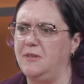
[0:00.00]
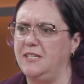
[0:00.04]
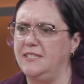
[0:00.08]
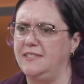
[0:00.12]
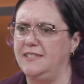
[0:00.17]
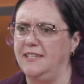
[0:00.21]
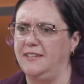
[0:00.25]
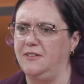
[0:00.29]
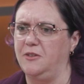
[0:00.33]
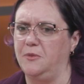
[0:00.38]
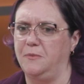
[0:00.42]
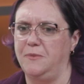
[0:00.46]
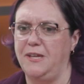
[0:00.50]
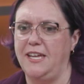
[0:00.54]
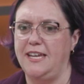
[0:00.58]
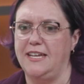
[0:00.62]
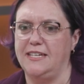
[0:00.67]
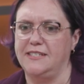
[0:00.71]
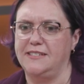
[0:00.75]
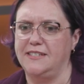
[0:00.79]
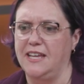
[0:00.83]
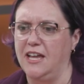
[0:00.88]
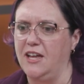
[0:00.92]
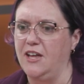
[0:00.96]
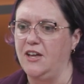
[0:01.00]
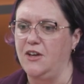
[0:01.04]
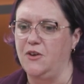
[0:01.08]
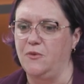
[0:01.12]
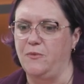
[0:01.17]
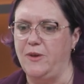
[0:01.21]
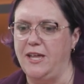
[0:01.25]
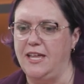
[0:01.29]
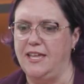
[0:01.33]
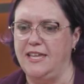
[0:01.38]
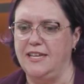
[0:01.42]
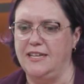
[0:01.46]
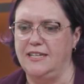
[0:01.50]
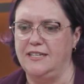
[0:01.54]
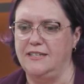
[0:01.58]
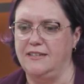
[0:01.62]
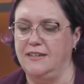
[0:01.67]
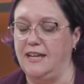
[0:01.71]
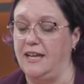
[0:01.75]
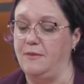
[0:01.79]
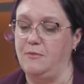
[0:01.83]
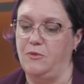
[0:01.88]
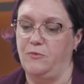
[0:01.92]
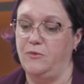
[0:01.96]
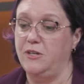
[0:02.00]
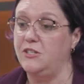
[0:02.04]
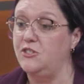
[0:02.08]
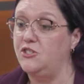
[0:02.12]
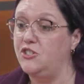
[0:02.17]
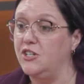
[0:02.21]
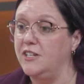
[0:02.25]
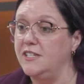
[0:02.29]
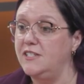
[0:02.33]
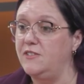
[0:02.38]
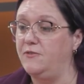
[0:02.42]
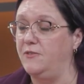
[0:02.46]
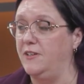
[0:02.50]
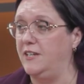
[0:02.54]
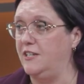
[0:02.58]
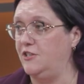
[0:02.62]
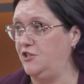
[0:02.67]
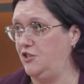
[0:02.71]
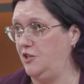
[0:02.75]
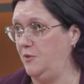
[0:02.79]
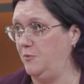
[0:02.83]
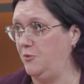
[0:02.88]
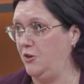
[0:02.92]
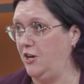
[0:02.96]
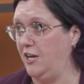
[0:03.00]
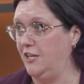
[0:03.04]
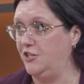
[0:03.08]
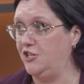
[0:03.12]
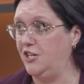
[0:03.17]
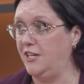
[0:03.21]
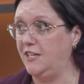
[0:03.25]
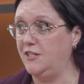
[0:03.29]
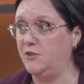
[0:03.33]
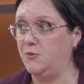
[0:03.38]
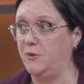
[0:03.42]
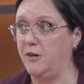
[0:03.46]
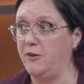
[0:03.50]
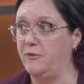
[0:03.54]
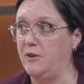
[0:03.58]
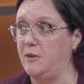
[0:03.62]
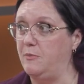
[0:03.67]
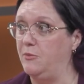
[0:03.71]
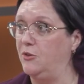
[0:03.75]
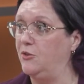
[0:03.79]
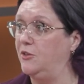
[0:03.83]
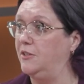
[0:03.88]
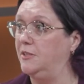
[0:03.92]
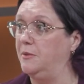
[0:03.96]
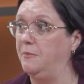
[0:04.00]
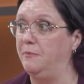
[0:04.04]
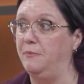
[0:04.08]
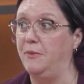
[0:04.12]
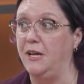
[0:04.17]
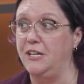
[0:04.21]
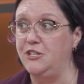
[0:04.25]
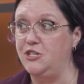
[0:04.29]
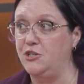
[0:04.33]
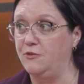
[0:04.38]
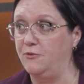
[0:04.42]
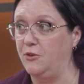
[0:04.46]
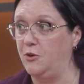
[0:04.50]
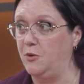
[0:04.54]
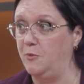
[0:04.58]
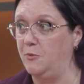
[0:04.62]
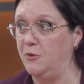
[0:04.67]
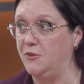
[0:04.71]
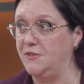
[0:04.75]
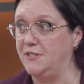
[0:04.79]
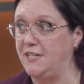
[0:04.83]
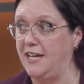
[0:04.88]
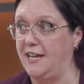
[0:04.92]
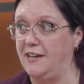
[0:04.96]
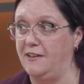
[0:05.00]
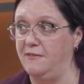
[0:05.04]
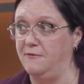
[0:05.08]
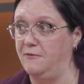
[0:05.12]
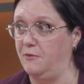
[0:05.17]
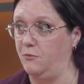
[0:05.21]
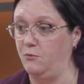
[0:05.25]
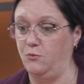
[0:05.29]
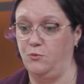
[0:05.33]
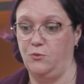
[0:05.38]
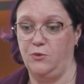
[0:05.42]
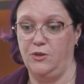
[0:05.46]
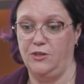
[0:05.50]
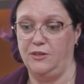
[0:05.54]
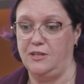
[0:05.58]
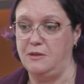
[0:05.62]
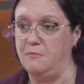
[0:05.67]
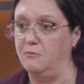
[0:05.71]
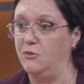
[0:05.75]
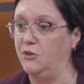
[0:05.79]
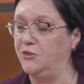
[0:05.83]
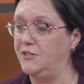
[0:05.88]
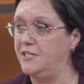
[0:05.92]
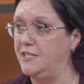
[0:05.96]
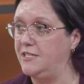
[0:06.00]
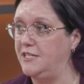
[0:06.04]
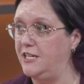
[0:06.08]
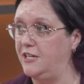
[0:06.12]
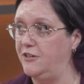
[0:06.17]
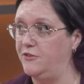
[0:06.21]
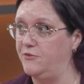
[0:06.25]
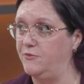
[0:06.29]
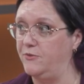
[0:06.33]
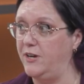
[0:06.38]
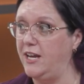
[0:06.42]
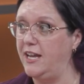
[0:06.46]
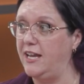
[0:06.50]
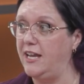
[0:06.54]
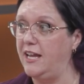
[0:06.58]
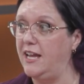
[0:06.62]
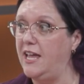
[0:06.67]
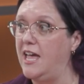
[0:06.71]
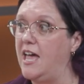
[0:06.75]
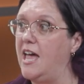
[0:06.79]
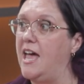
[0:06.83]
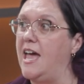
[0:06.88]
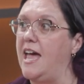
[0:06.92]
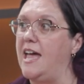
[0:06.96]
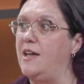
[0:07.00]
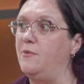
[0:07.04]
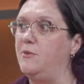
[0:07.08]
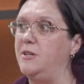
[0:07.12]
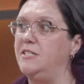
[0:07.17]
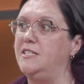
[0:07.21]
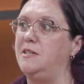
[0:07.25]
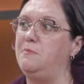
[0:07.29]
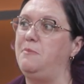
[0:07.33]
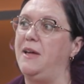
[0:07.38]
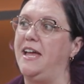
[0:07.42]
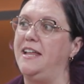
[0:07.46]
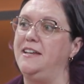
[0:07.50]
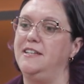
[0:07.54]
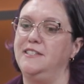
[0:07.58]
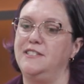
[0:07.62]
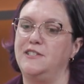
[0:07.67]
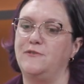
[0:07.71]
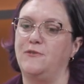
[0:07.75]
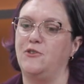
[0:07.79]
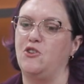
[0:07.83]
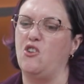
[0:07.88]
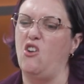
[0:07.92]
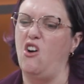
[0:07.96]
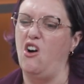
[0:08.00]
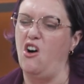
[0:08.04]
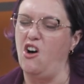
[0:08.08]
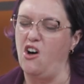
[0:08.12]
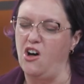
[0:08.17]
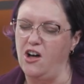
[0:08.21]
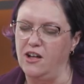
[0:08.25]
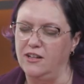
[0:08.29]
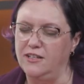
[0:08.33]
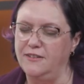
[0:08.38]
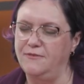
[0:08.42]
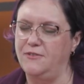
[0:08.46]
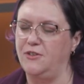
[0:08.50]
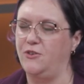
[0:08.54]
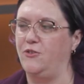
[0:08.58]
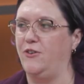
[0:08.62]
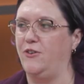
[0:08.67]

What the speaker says: be a single piece. We just finished a project where we pulled a bunch of opals out of a really multi-tiered ring, and we did pendants for all of the